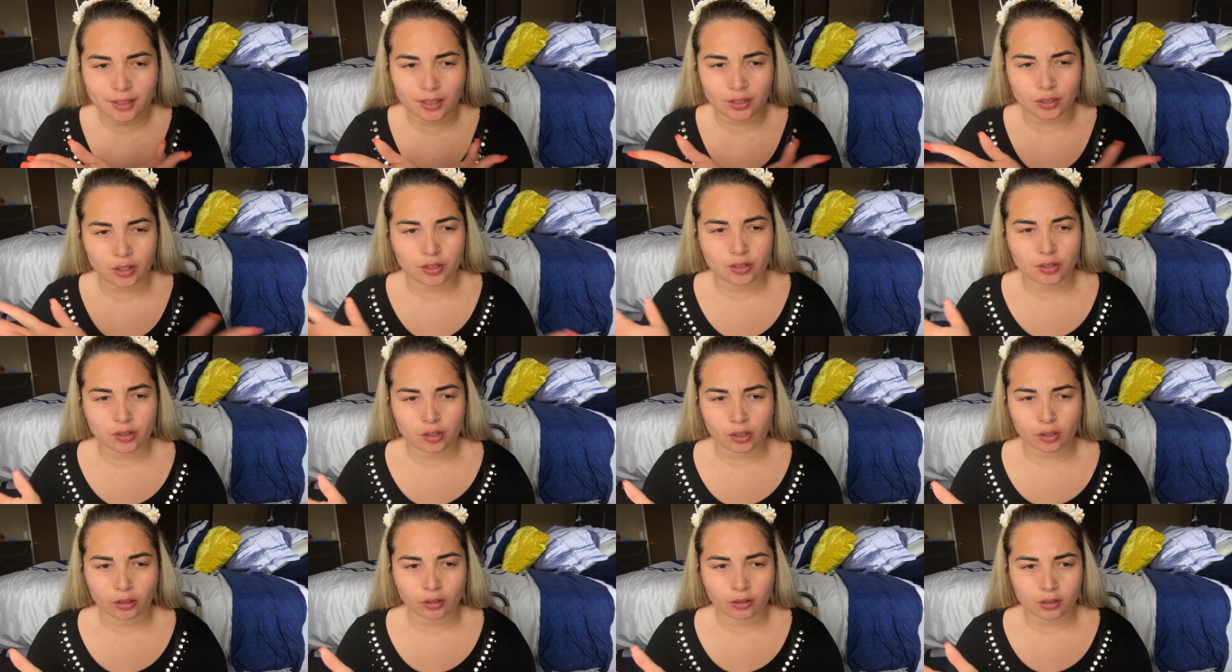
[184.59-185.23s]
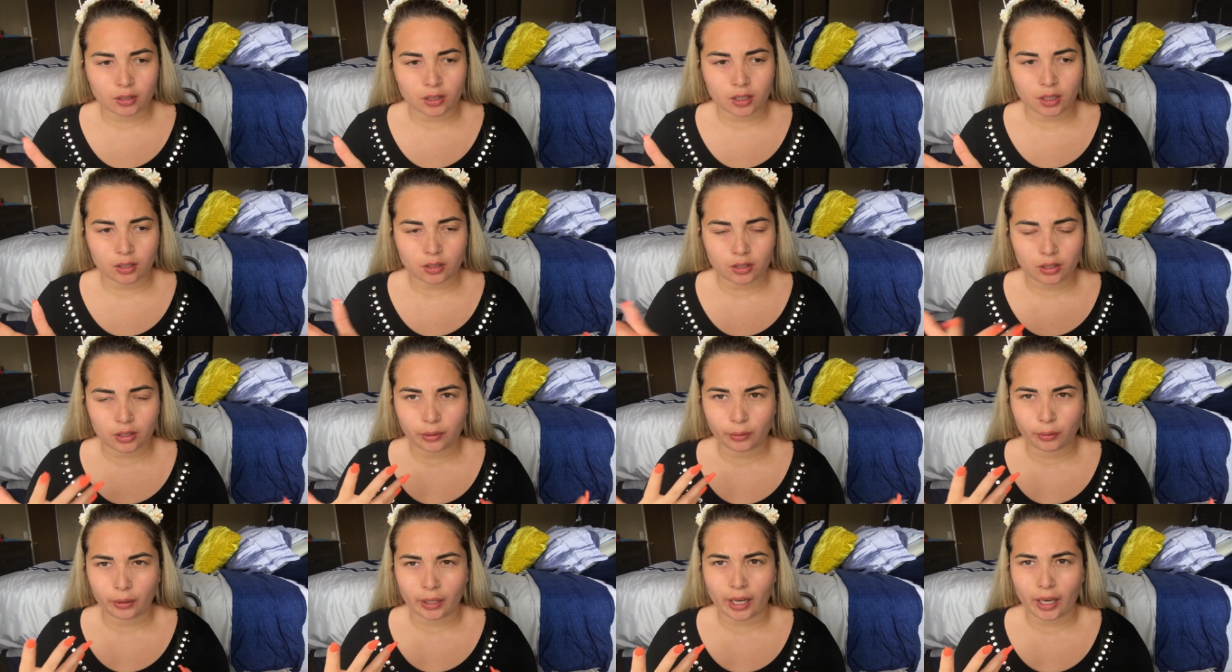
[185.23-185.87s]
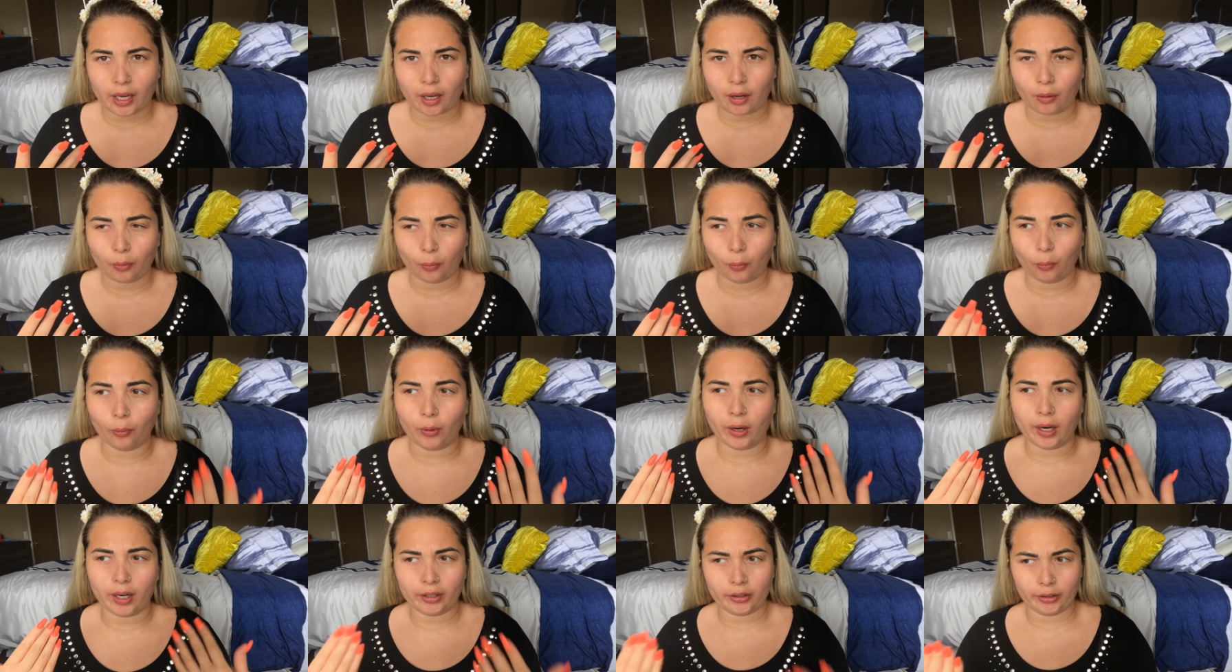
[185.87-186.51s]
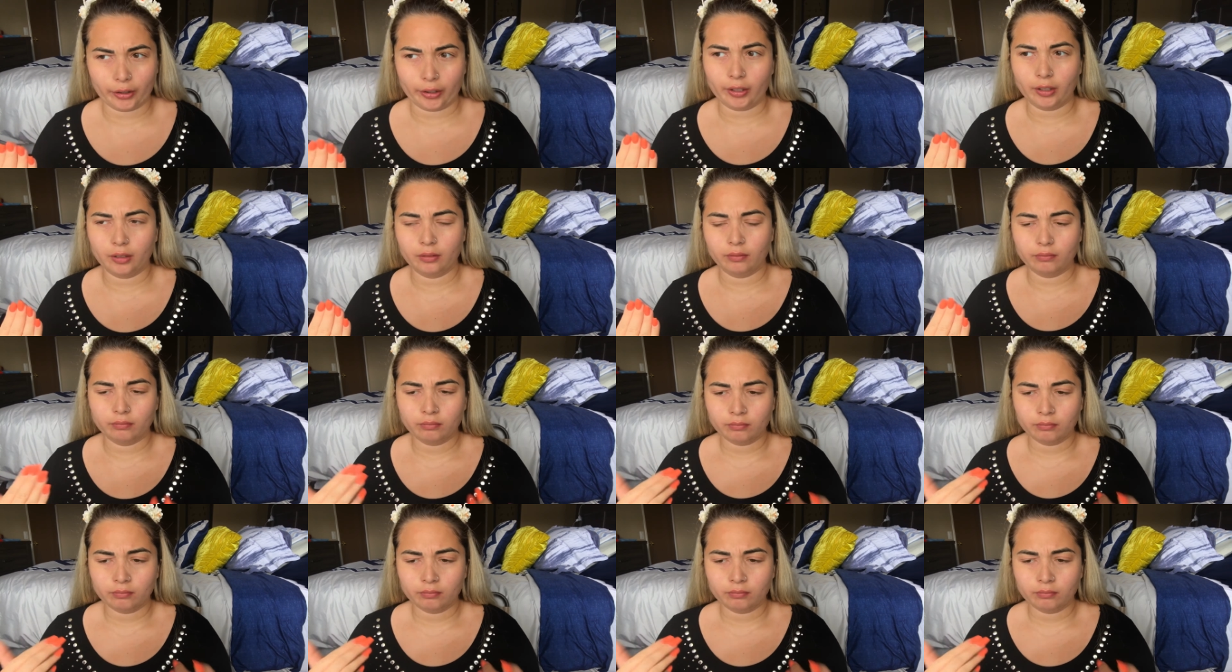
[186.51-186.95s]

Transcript: it just turns into like water.